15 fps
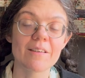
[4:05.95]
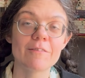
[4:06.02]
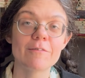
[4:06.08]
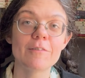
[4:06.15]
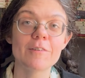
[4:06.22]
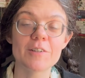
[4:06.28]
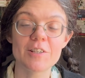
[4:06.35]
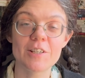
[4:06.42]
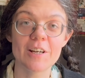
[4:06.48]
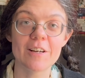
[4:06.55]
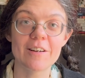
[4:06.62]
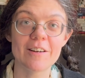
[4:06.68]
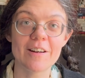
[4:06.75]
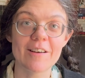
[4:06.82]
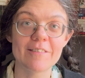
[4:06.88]

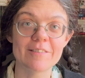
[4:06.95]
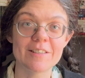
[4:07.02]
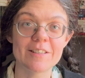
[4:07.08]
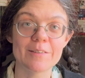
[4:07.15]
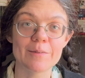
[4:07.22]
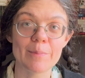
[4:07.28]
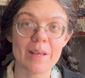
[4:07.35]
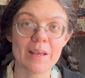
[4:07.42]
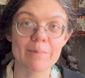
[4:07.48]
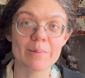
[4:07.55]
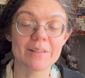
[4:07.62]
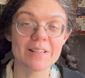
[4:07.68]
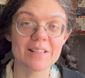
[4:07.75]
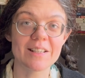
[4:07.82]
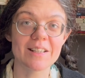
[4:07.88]
fortunate enough to be able
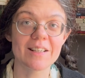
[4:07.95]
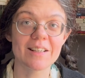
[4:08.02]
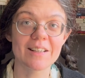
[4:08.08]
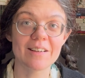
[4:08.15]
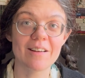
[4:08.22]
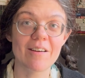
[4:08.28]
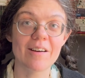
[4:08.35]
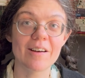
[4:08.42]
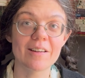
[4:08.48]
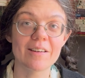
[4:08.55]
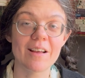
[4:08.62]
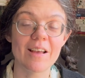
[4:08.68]
to sit in on